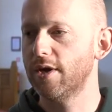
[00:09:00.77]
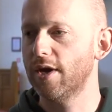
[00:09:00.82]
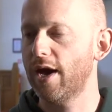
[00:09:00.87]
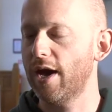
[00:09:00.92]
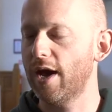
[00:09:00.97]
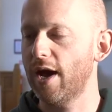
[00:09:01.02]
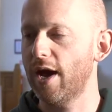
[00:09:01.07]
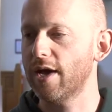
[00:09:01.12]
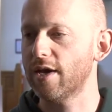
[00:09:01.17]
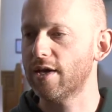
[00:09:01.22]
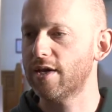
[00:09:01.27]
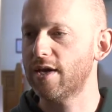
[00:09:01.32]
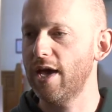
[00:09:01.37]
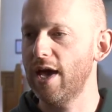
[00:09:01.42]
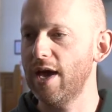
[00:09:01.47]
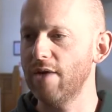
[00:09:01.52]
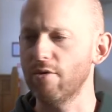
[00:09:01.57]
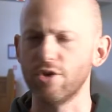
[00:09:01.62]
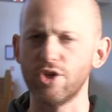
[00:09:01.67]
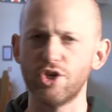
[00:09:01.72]
and
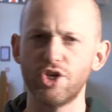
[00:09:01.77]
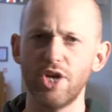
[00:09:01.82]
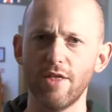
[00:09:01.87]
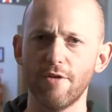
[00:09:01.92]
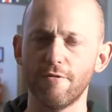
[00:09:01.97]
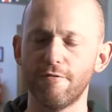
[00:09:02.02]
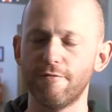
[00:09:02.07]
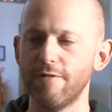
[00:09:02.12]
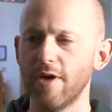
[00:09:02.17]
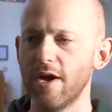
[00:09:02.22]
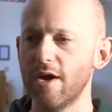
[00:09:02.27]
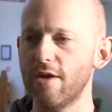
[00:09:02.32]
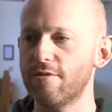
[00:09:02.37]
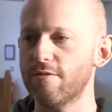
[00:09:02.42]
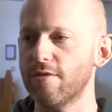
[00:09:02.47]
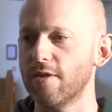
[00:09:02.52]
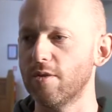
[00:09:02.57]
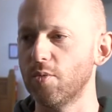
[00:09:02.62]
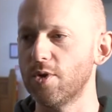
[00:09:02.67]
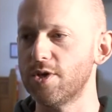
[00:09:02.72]
care and share the
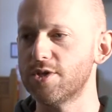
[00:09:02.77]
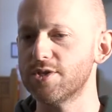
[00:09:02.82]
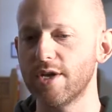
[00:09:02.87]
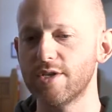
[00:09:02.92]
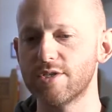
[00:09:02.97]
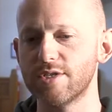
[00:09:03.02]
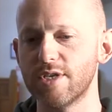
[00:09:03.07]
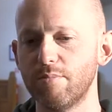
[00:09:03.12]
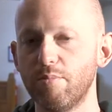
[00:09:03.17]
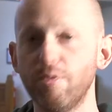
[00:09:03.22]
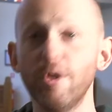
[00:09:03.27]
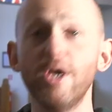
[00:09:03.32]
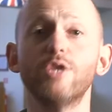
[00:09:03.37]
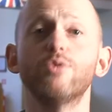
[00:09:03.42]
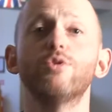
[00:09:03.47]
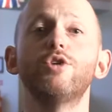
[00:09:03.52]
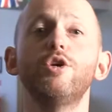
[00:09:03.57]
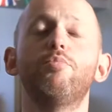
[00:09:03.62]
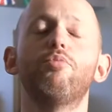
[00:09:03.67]
faith, and we say to them, please would you